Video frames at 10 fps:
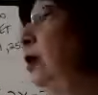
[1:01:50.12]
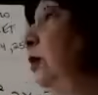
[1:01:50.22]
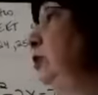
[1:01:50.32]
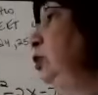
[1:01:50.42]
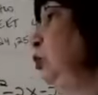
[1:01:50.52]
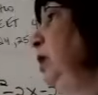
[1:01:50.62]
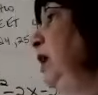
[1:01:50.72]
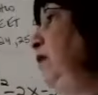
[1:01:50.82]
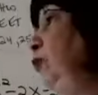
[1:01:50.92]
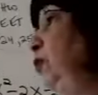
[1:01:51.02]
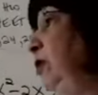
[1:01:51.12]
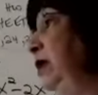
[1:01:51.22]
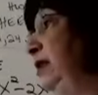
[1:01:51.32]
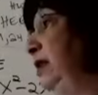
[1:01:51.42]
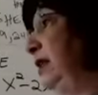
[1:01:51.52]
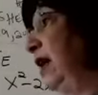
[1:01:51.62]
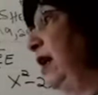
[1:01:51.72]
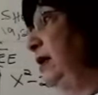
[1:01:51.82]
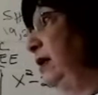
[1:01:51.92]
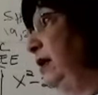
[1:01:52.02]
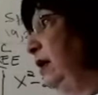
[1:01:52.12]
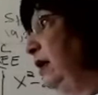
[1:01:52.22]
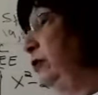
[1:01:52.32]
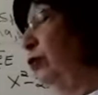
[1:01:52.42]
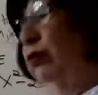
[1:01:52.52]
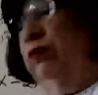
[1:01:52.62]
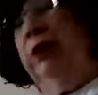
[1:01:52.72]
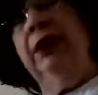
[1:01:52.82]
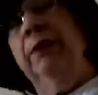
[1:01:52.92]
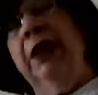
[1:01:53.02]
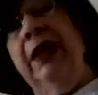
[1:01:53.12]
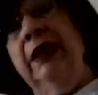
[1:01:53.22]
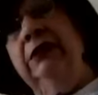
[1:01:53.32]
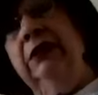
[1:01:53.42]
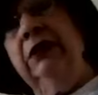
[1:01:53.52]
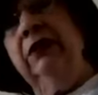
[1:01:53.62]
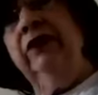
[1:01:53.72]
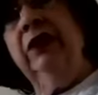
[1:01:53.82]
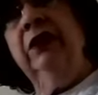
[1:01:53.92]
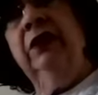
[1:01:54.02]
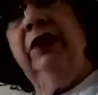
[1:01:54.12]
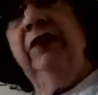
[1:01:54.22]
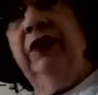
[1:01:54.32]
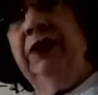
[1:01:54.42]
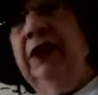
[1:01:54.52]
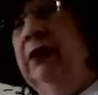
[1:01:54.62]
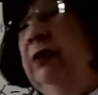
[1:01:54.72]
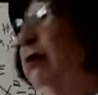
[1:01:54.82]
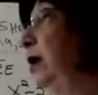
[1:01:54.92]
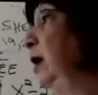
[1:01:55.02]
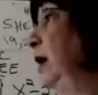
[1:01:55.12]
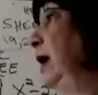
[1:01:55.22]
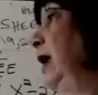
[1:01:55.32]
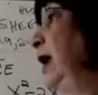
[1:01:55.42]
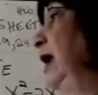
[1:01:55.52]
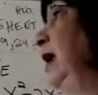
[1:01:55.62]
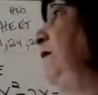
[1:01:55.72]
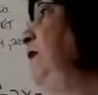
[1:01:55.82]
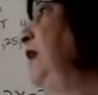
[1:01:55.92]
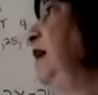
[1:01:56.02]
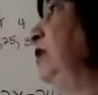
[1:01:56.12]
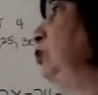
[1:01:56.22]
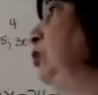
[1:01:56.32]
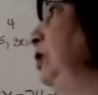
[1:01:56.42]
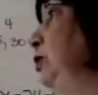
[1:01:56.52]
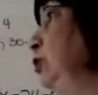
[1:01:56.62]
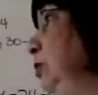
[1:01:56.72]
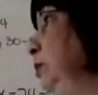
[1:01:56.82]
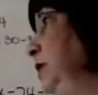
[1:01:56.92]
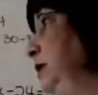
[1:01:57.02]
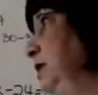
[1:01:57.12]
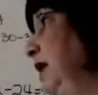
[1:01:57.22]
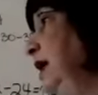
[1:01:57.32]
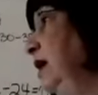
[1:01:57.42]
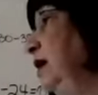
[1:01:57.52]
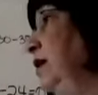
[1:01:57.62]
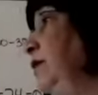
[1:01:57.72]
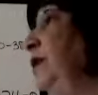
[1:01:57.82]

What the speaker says: So if where it's standing is already positive, leave it there. If the x squared term is negative,